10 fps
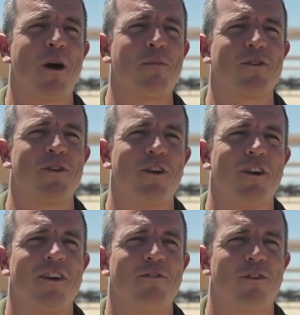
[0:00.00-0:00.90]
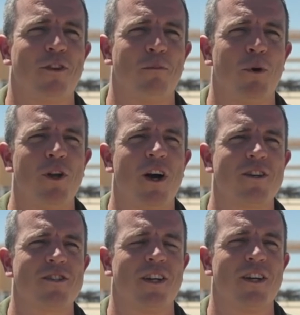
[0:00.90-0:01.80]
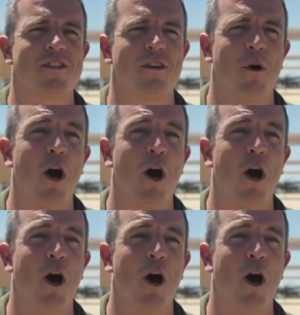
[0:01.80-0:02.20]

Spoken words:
opportunity for the Bulldogs to get some